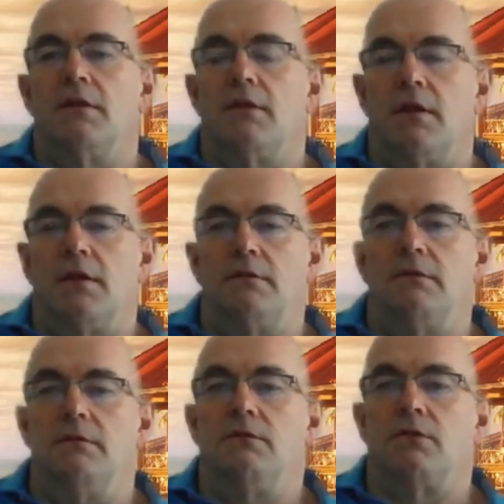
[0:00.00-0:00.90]
The
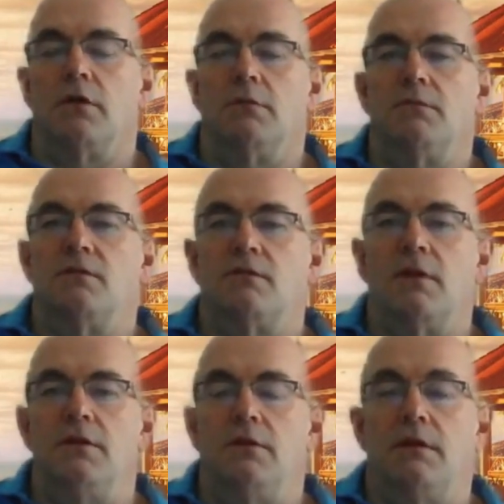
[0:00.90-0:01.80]
terms
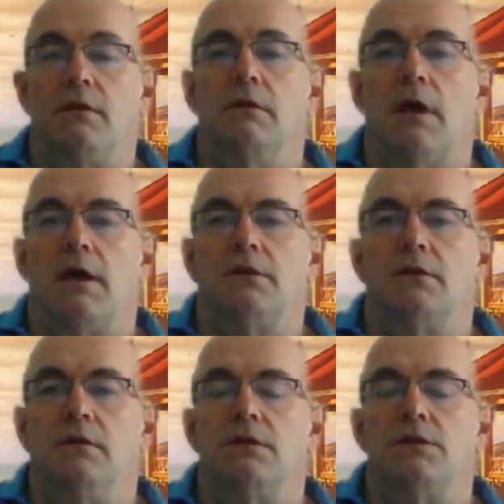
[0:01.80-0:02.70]
that you
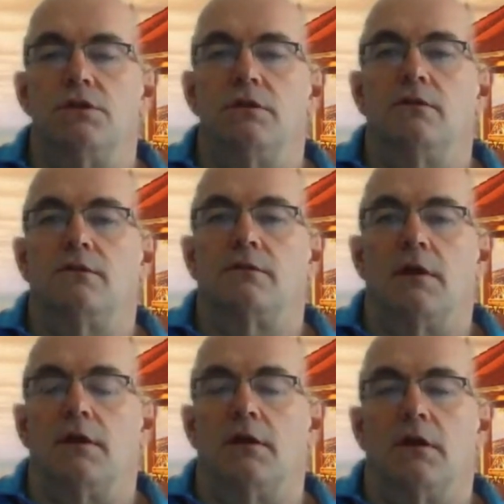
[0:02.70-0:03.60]
can choose
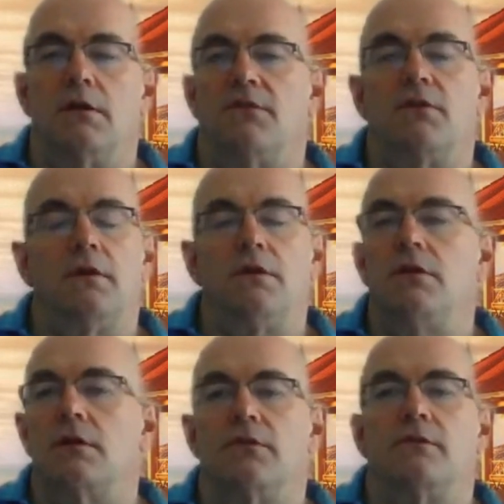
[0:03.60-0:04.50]
are different. You
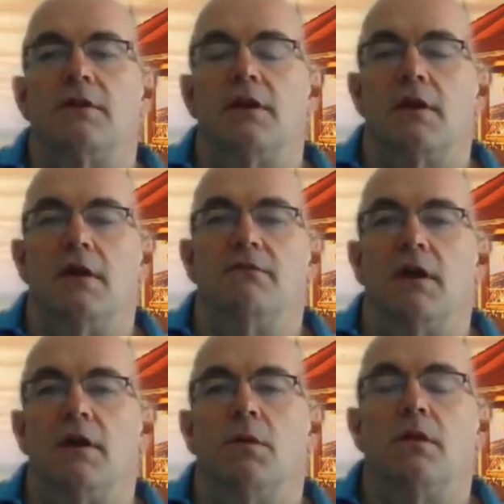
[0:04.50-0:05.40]
can also take a
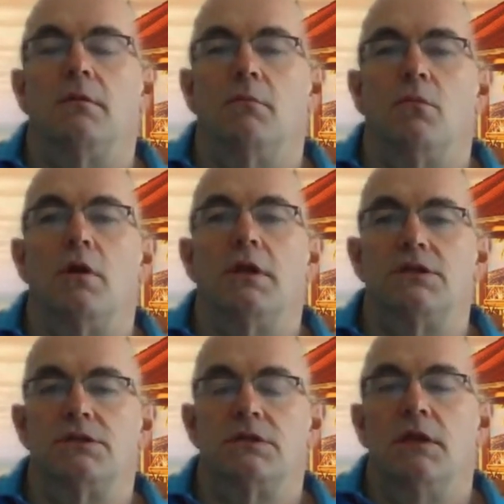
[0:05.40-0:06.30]
variable mortgage,